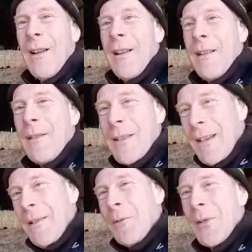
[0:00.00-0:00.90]
you've
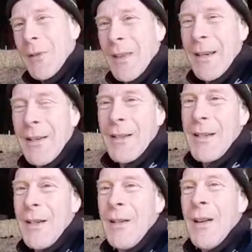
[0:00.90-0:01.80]
seen all sorts of things I
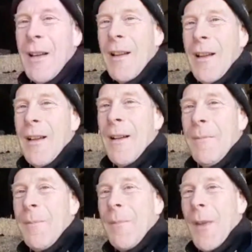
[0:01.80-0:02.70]
do.
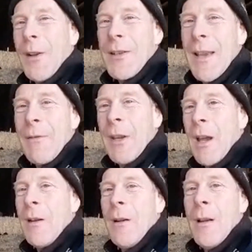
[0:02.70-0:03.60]
I just have a go.